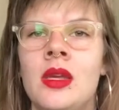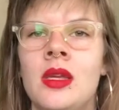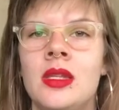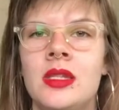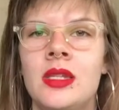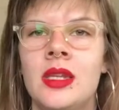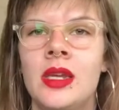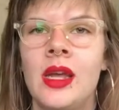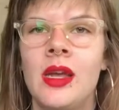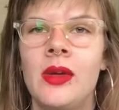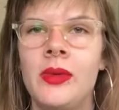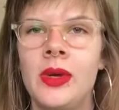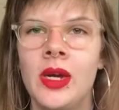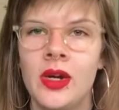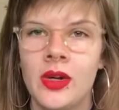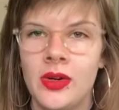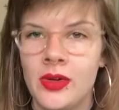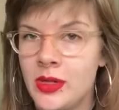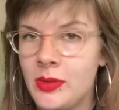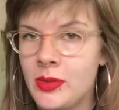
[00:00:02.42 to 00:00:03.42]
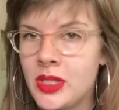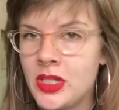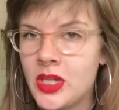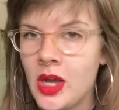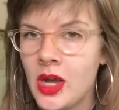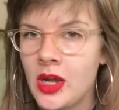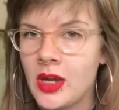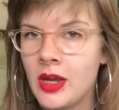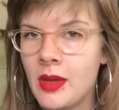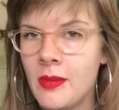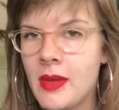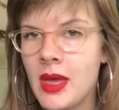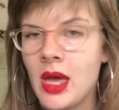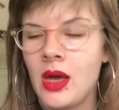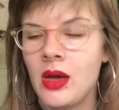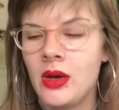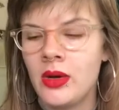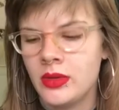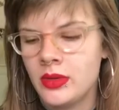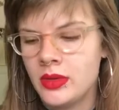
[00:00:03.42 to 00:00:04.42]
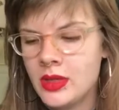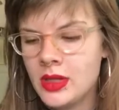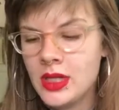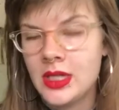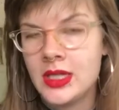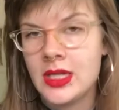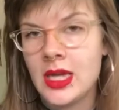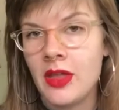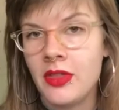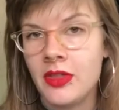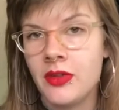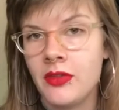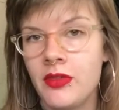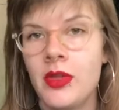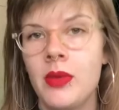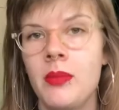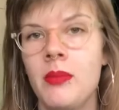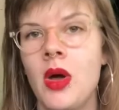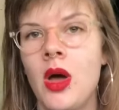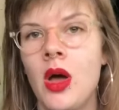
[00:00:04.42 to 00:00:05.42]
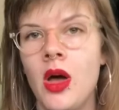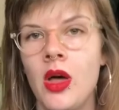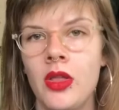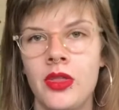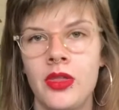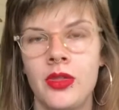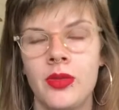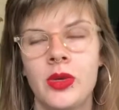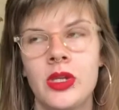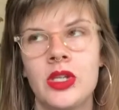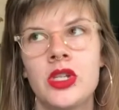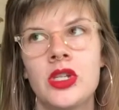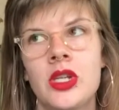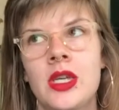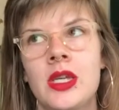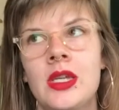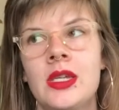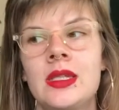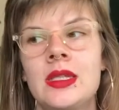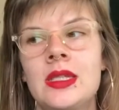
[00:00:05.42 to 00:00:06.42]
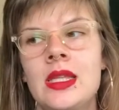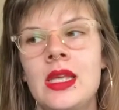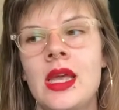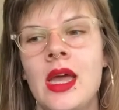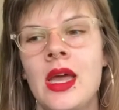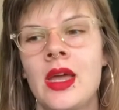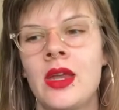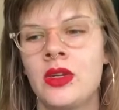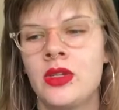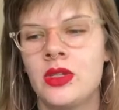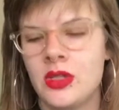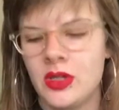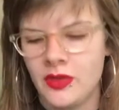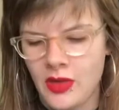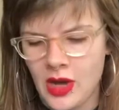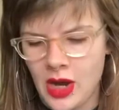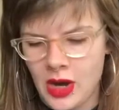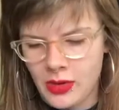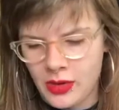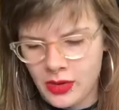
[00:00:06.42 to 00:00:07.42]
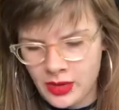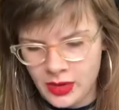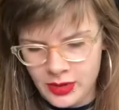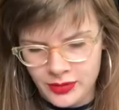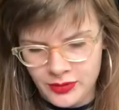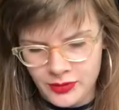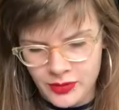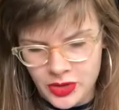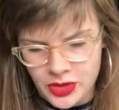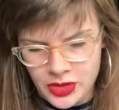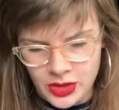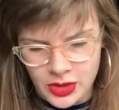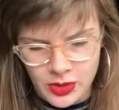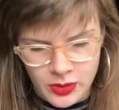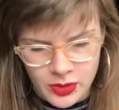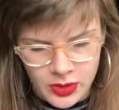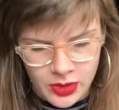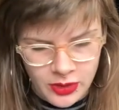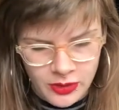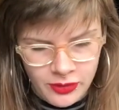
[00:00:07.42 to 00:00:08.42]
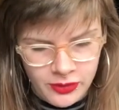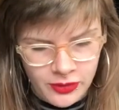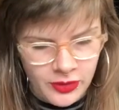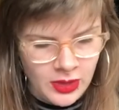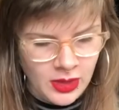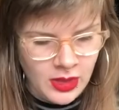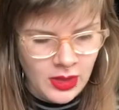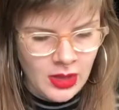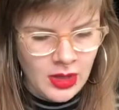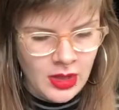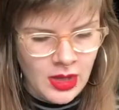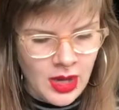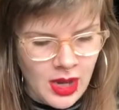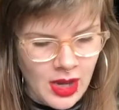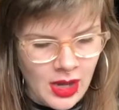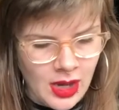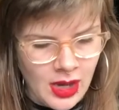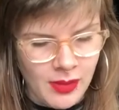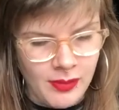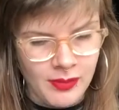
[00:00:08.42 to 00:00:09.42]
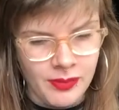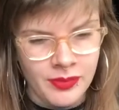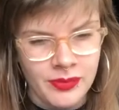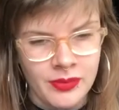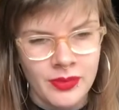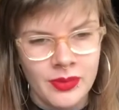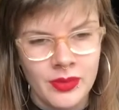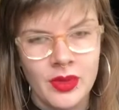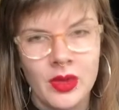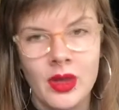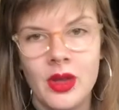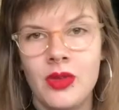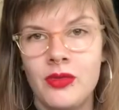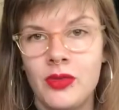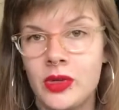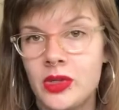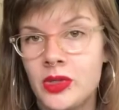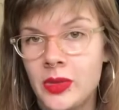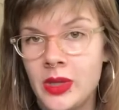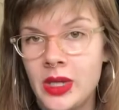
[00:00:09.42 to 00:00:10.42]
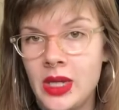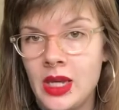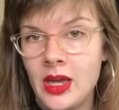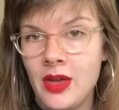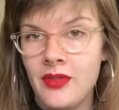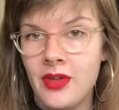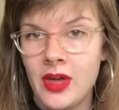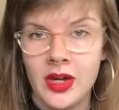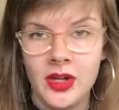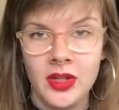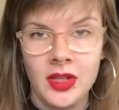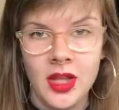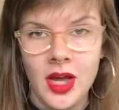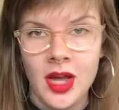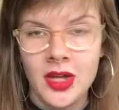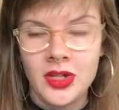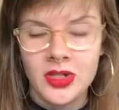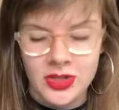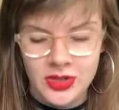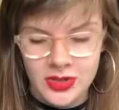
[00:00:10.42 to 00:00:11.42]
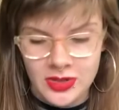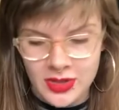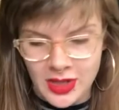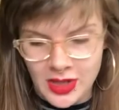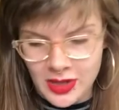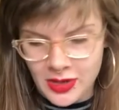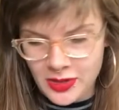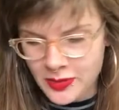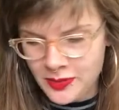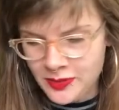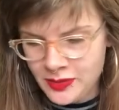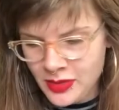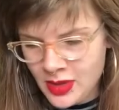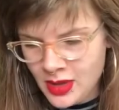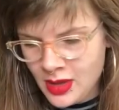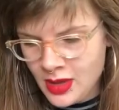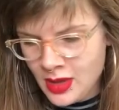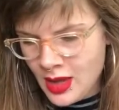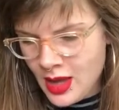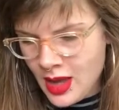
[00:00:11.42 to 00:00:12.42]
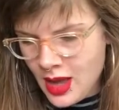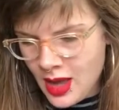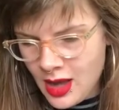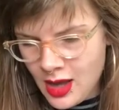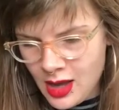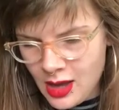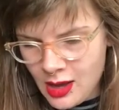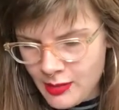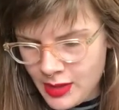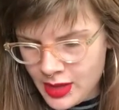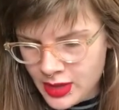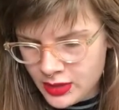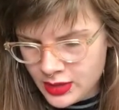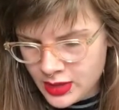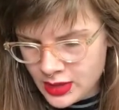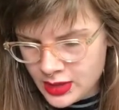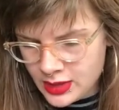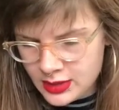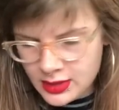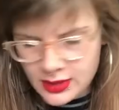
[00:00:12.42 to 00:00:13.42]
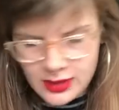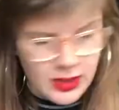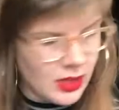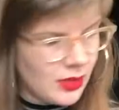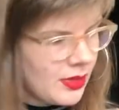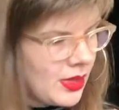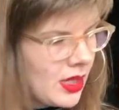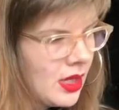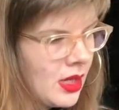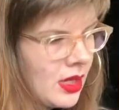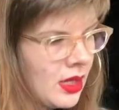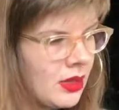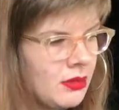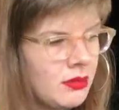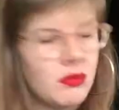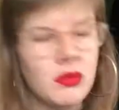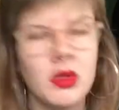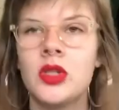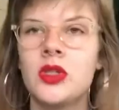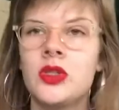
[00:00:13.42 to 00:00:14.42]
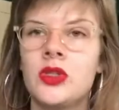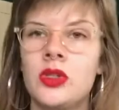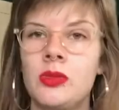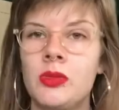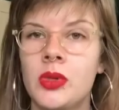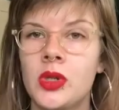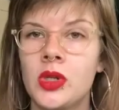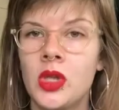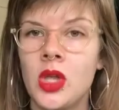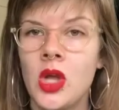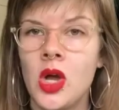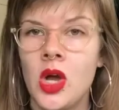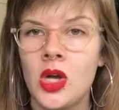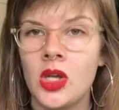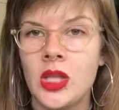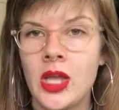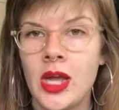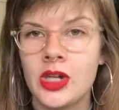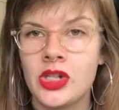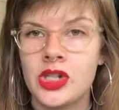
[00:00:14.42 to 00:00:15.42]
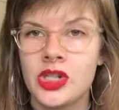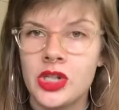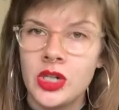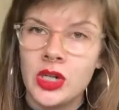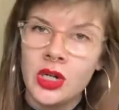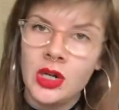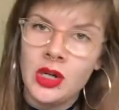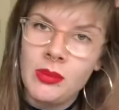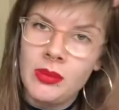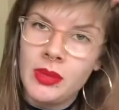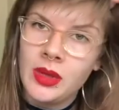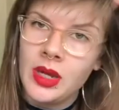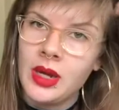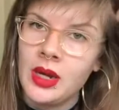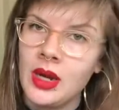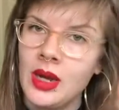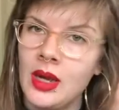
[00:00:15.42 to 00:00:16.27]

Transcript: Today we are going to be talking about The Death of the Moth, which is the end of our Virginia Woolf, of which we have had a lot. So I don't think this is going to be a super long lecture, but